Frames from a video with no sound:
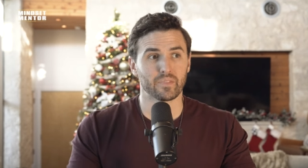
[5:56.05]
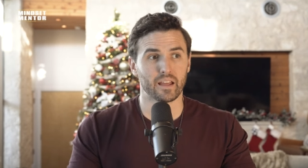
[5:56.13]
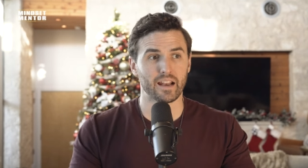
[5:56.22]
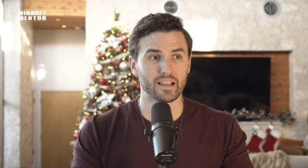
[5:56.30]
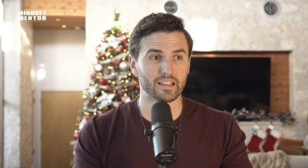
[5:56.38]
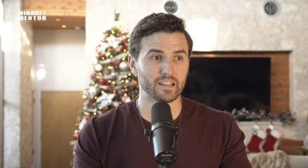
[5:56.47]

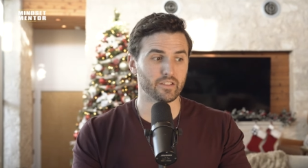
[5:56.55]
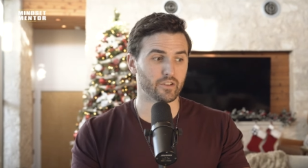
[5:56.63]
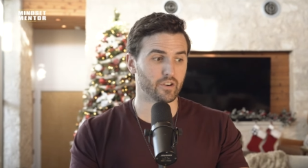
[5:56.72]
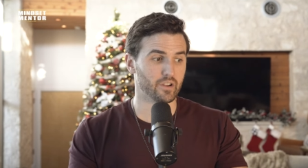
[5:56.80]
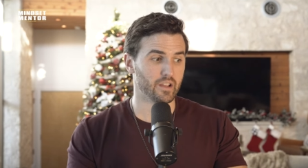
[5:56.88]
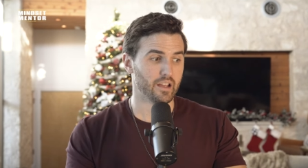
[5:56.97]
And I can
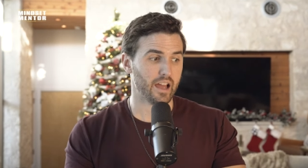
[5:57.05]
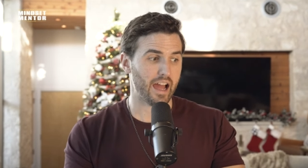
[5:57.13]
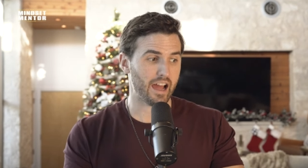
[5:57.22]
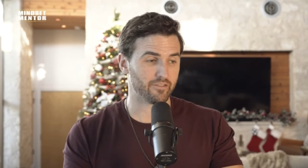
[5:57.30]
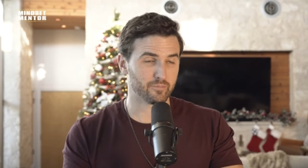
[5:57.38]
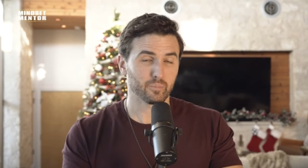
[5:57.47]
either
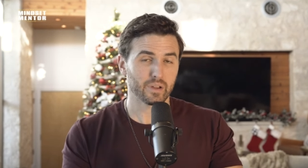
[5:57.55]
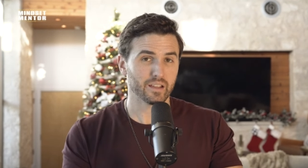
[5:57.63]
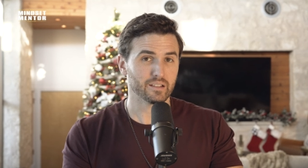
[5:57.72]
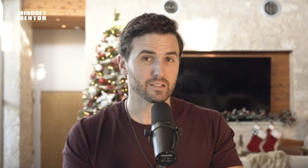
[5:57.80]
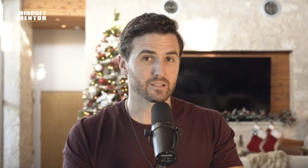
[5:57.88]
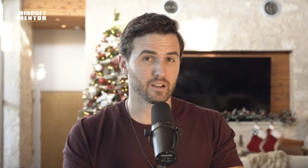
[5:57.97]
have
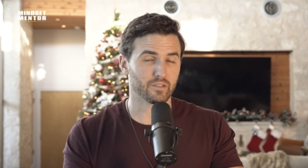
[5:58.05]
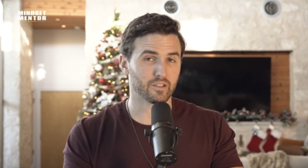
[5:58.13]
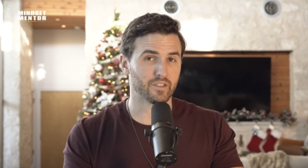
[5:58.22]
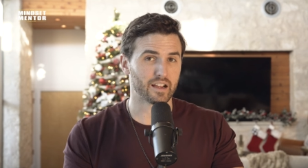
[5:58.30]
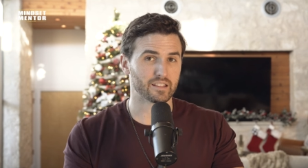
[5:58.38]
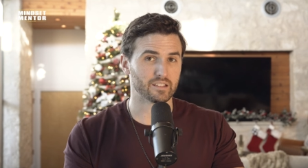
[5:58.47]
peace over
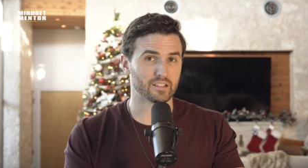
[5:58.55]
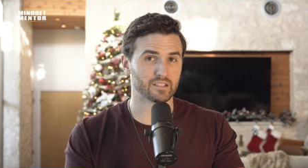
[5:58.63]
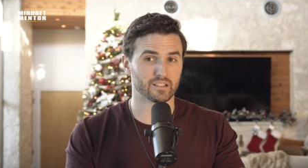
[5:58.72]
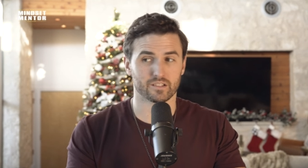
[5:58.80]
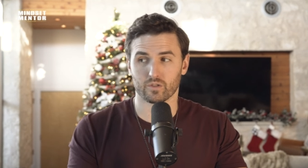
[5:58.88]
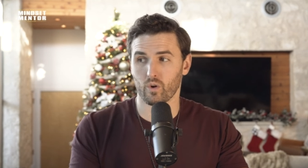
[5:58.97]
the fact that it
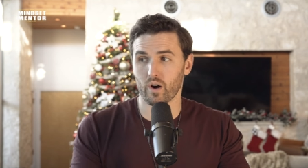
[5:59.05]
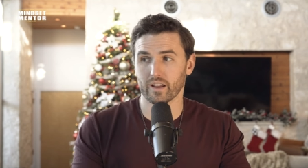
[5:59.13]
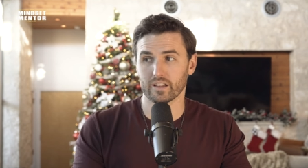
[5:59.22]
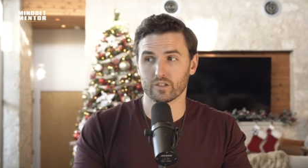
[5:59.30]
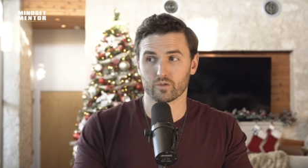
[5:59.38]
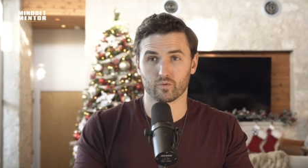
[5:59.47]
does exist, or
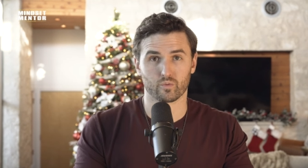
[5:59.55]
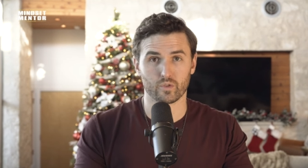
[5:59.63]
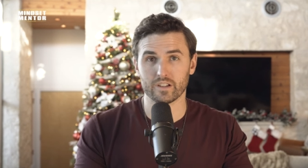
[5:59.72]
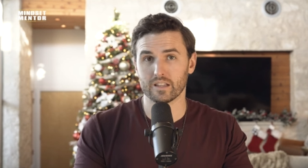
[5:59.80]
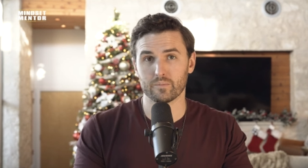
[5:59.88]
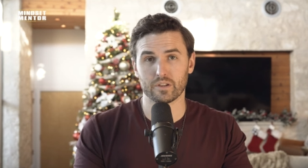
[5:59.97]
I can just
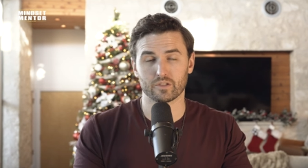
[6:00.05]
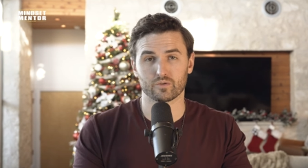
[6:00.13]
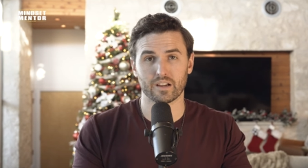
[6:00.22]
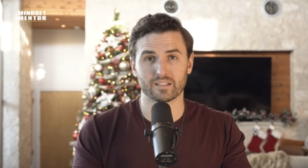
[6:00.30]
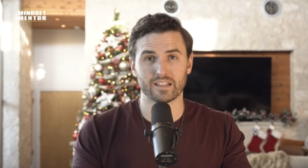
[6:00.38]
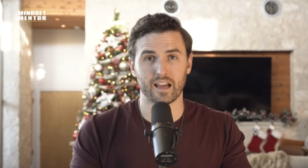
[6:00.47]
really be
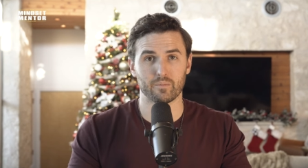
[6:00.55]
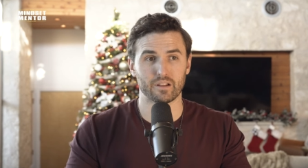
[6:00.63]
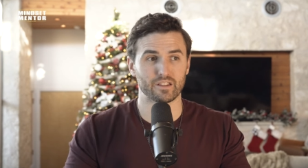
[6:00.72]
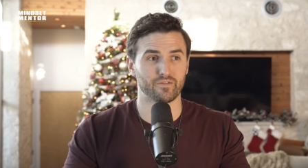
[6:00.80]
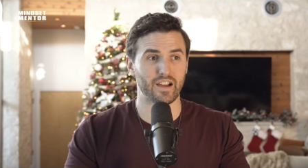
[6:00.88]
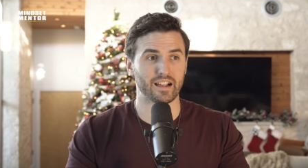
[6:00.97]
stressed out
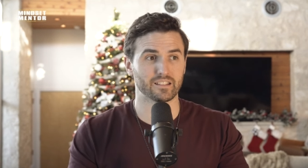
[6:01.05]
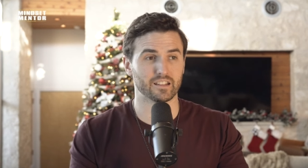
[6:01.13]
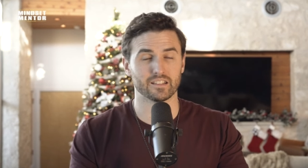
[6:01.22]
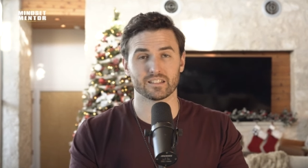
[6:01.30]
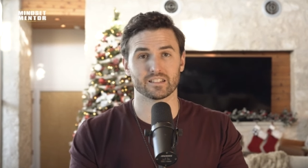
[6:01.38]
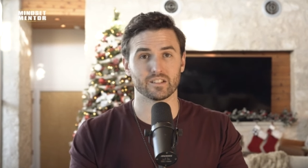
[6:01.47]
about the fact
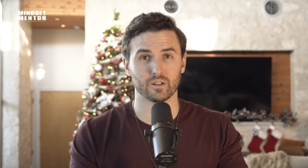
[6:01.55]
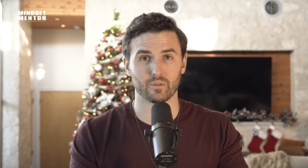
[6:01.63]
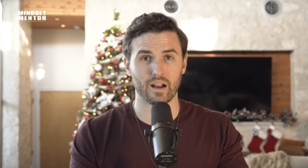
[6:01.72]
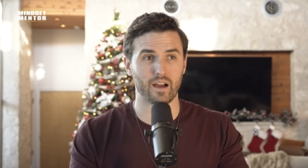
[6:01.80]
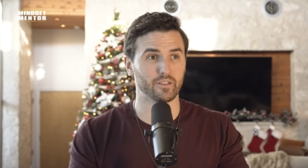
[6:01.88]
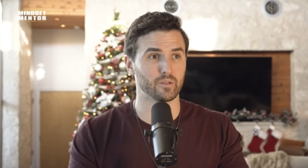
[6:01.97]
that it's still
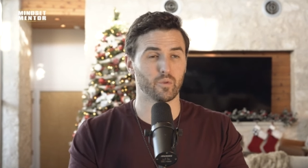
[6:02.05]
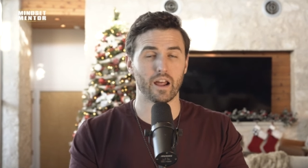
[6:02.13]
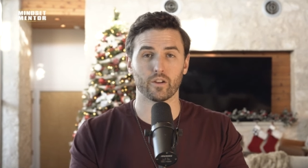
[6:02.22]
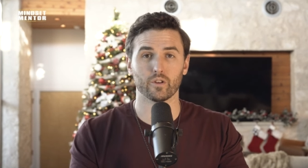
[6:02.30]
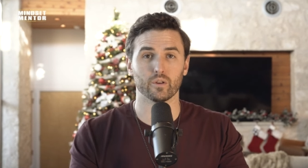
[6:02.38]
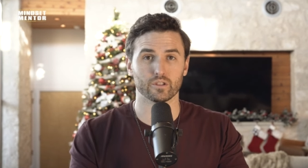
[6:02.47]
around and
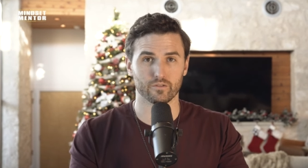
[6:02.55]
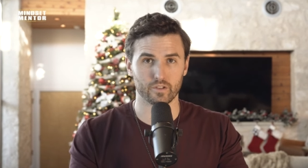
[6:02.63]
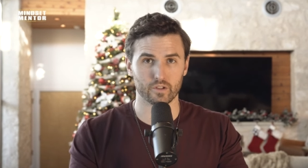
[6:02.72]
I don't know what the